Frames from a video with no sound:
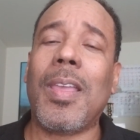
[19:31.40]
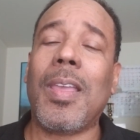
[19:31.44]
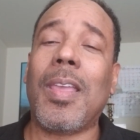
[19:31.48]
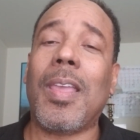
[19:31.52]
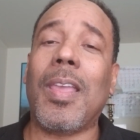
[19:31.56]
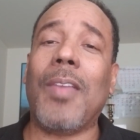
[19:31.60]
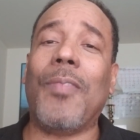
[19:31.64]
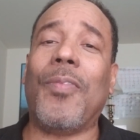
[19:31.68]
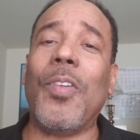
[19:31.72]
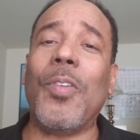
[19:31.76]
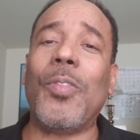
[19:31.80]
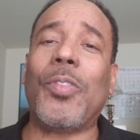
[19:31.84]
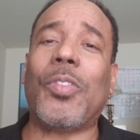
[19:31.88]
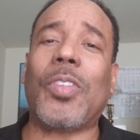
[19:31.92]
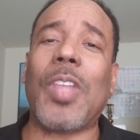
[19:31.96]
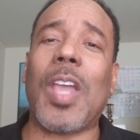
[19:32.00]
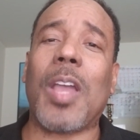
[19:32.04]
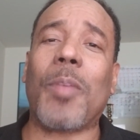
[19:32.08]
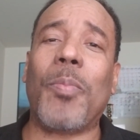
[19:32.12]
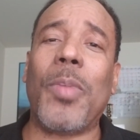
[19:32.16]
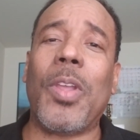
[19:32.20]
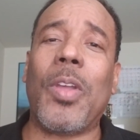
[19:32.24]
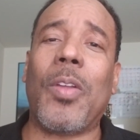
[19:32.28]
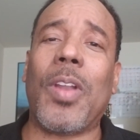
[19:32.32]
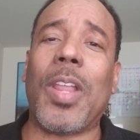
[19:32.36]
If you
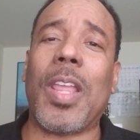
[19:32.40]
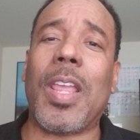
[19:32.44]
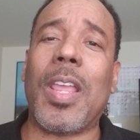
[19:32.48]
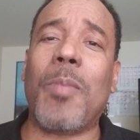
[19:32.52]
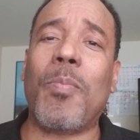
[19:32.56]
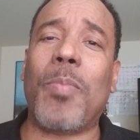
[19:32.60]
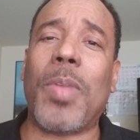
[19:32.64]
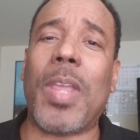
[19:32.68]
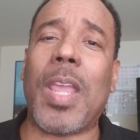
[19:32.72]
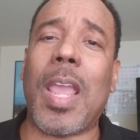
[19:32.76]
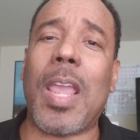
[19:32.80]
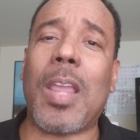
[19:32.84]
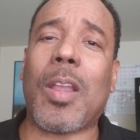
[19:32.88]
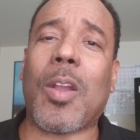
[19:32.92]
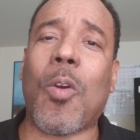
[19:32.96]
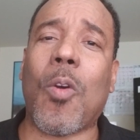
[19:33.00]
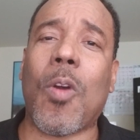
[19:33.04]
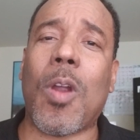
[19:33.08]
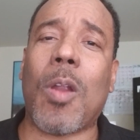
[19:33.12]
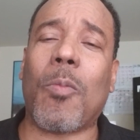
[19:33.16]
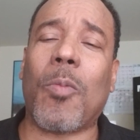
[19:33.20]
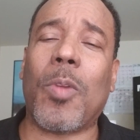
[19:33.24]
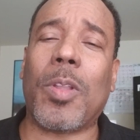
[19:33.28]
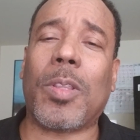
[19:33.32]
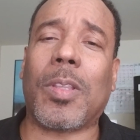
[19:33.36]
stuck me on an NBA
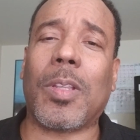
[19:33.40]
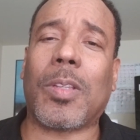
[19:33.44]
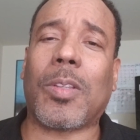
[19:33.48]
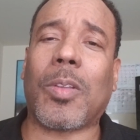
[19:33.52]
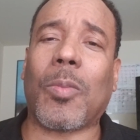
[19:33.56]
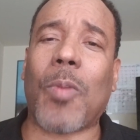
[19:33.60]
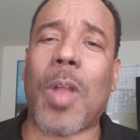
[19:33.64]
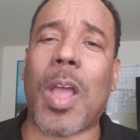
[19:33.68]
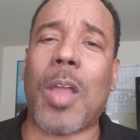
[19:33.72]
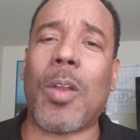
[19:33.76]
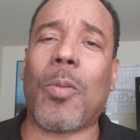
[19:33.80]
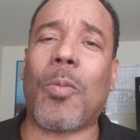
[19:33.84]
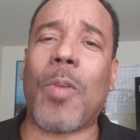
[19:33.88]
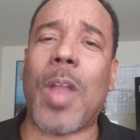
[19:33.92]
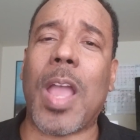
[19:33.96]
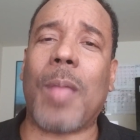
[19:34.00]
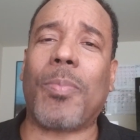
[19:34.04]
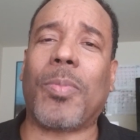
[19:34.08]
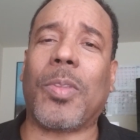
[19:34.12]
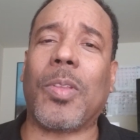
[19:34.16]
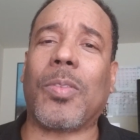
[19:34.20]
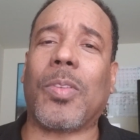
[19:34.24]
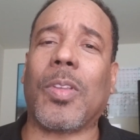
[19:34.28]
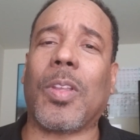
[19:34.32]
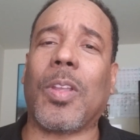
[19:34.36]
court with the Toronto
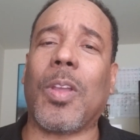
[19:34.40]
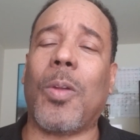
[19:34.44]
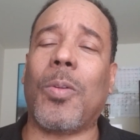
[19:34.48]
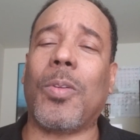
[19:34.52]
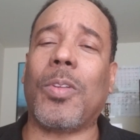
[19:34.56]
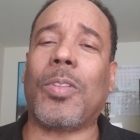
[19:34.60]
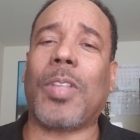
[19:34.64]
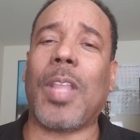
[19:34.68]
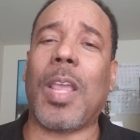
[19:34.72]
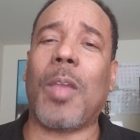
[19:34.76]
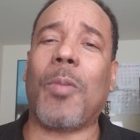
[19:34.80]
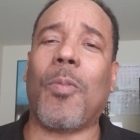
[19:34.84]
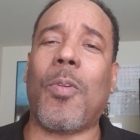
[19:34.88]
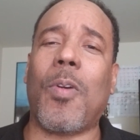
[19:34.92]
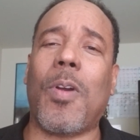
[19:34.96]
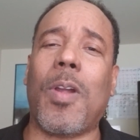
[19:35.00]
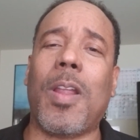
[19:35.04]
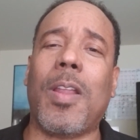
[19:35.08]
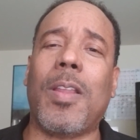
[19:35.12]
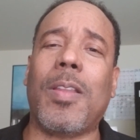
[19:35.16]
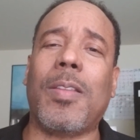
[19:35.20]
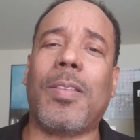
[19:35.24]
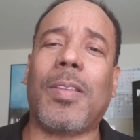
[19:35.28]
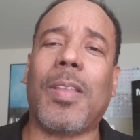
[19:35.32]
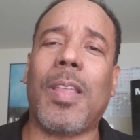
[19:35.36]
Raptors and Golden State
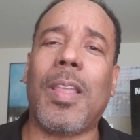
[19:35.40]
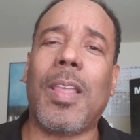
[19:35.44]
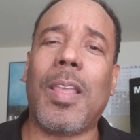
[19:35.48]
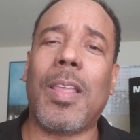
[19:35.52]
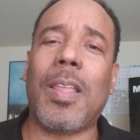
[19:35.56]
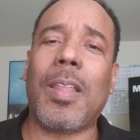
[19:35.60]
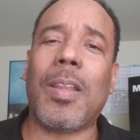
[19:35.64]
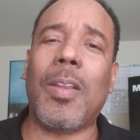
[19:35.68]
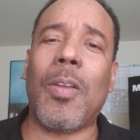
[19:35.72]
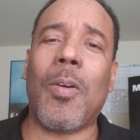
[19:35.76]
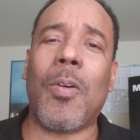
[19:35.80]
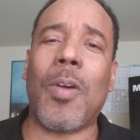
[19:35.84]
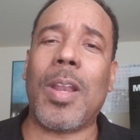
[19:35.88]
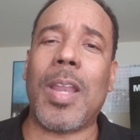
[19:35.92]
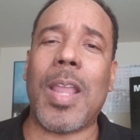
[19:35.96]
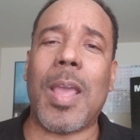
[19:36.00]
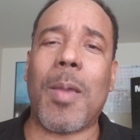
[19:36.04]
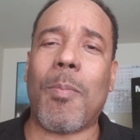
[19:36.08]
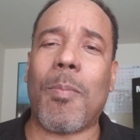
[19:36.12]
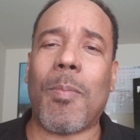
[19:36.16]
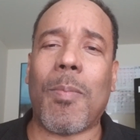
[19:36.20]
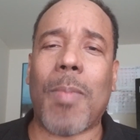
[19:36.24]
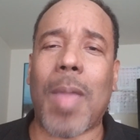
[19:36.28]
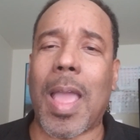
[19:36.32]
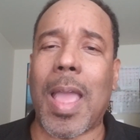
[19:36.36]
Warriors, knowing
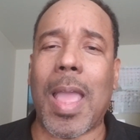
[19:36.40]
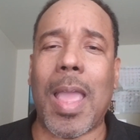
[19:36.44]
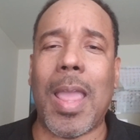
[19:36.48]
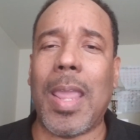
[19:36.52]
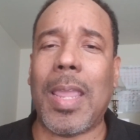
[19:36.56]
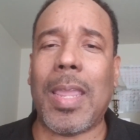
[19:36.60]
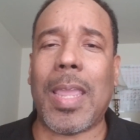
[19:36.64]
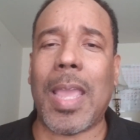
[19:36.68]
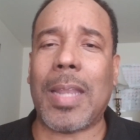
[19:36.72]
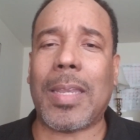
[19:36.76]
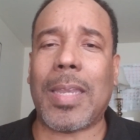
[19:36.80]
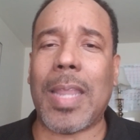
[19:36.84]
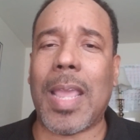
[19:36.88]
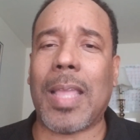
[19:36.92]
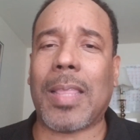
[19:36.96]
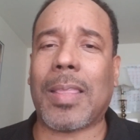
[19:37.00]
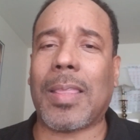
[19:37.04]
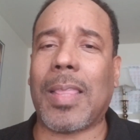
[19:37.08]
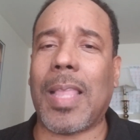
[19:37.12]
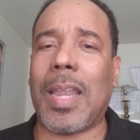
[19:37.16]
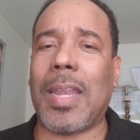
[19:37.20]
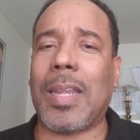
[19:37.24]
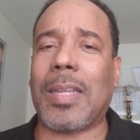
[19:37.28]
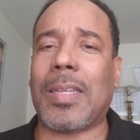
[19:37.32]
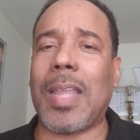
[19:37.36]
that I ain't got the
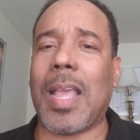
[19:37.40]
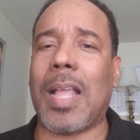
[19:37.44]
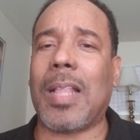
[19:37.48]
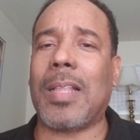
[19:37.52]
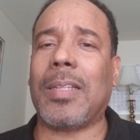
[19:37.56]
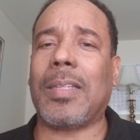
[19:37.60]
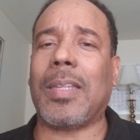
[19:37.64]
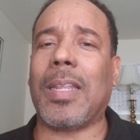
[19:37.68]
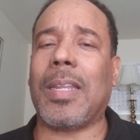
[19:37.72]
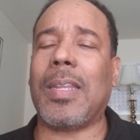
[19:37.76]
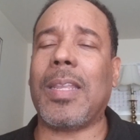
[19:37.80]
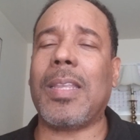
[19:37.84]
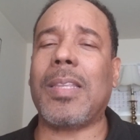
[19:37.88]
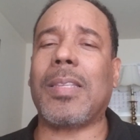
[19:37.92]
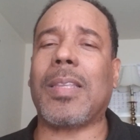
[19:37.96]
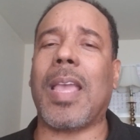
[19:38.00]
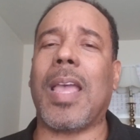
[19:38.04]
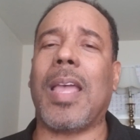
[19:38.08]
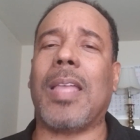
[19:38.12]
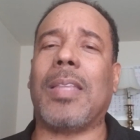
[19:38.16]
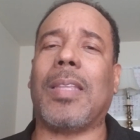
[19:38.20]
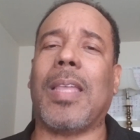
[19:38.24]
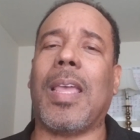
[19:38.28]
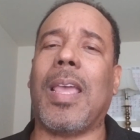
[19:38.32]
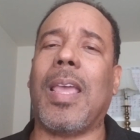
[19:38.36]
athletic talent that these
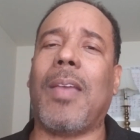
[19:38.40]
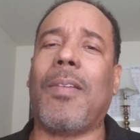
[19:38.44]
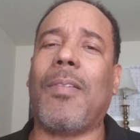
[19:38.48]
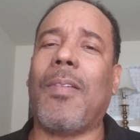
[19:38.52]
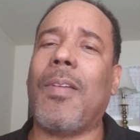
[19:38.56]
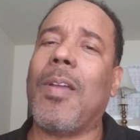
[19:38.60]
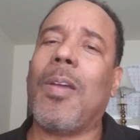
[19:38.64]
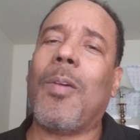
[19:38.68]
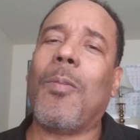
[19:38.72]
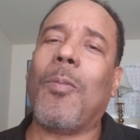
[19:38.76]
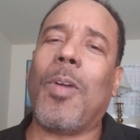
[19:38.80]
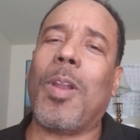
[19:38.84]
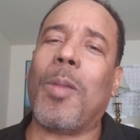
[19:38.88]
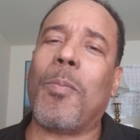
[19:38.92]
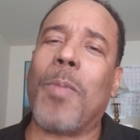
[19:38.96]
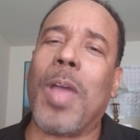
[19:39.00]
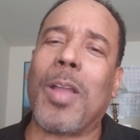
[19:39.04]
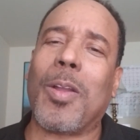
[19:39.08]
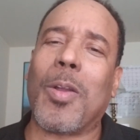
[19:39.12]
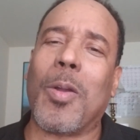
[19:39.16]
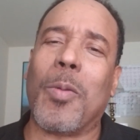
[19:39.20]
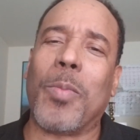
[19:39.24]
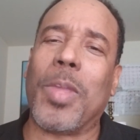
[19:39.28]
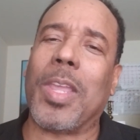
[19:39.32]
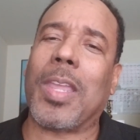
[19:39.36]
guys have. What am
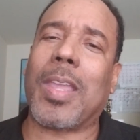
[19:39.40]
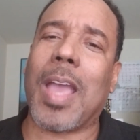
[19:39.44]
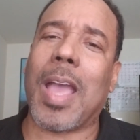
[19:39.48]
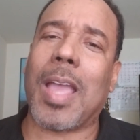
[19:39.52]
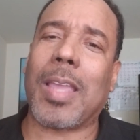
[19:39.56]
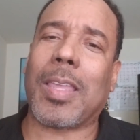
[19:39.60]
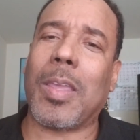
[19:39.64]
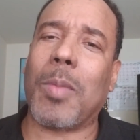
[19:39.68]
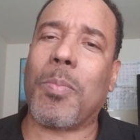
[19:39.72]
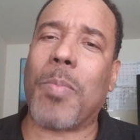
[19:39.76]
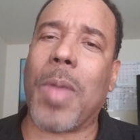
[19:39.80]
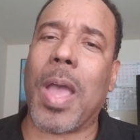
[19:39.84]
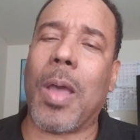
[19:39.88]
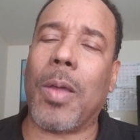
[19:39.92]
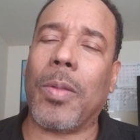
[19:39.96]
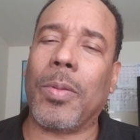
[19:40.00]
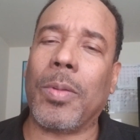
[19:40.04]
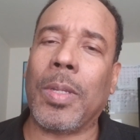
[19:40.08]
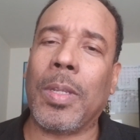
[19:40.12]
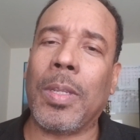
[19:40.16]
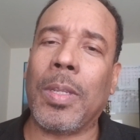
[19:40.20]
I going to be cocky about?